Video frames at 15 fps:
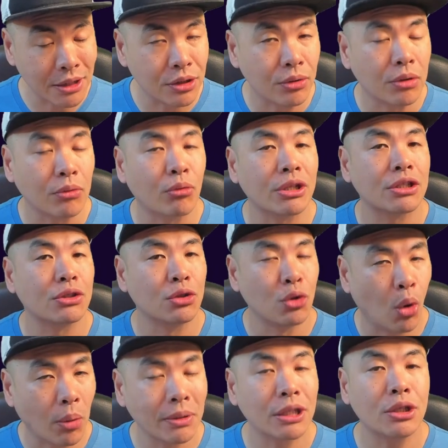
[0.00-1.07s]
do, and which
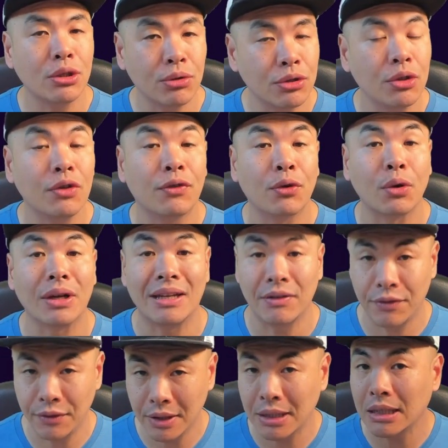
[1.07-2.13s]
normally you do for
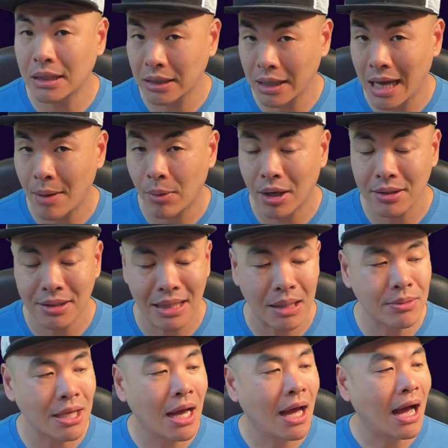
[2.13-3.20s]
Infinity Clan Boss
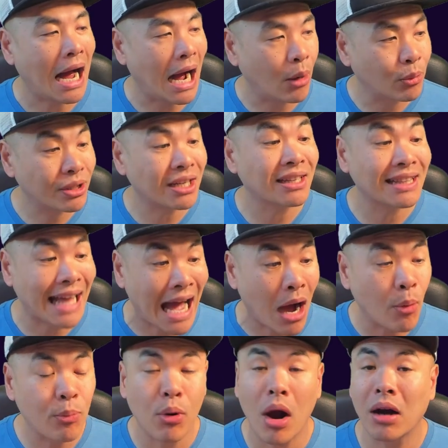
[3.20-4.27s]
teams, I would
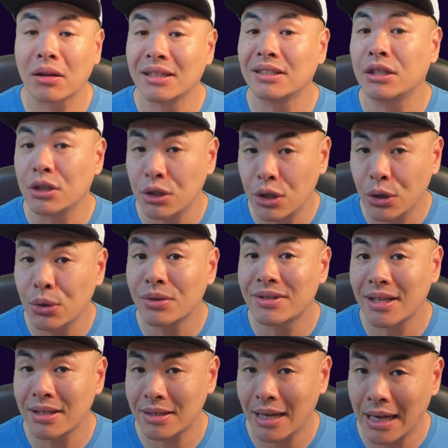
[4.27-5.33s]
allow Brogni to use
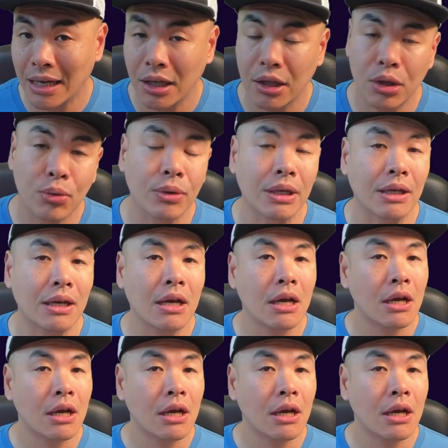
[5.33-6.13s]
this A3.